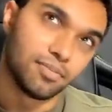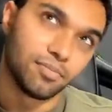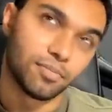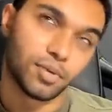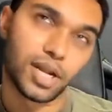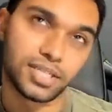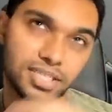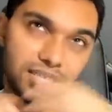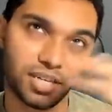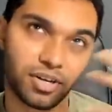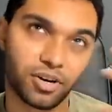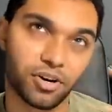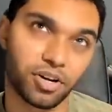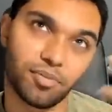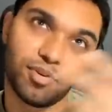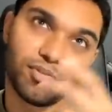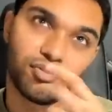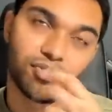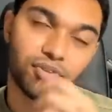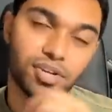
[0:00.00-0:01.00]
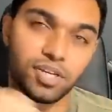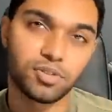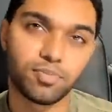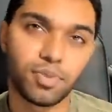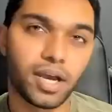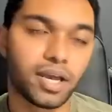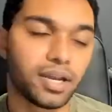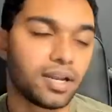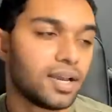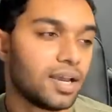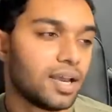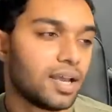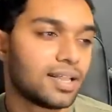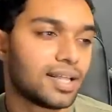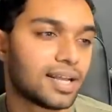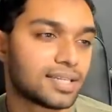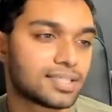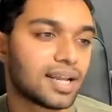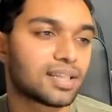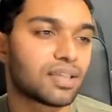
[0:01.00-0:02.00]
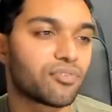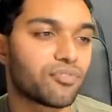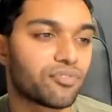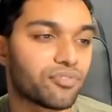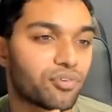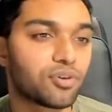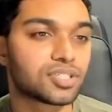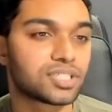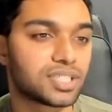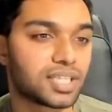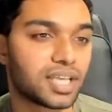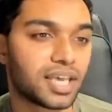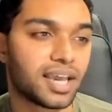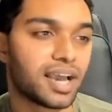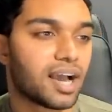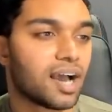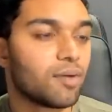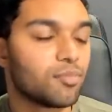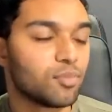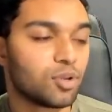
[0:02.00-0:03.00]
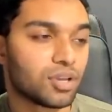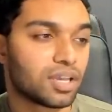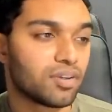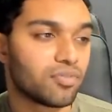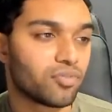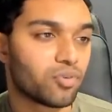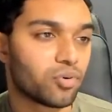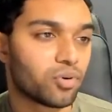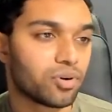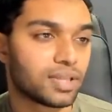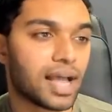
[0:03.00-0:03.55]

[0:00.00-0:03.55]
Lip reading: But I see an argument for each. But that's not the first thing I'm looking for.